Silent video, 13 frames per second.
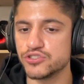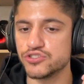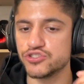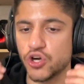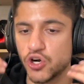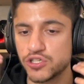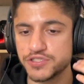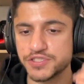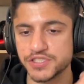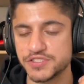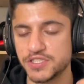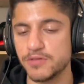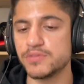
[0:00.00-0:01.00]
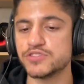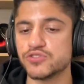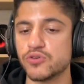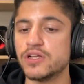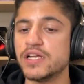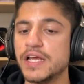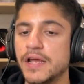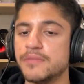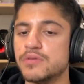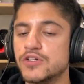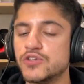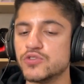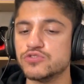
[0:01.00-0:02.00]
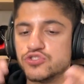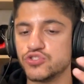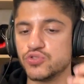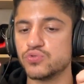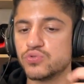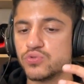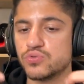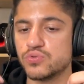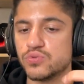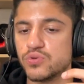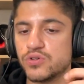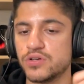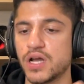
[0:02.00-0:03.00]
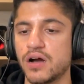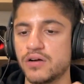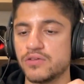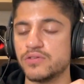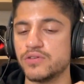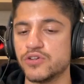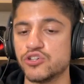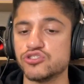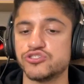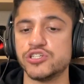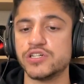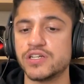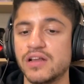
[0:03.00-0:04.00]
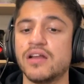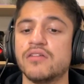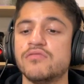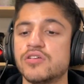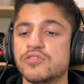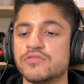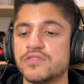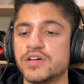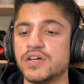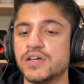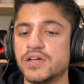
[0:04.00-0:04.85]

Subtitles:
your system is only able to chew down a certain level of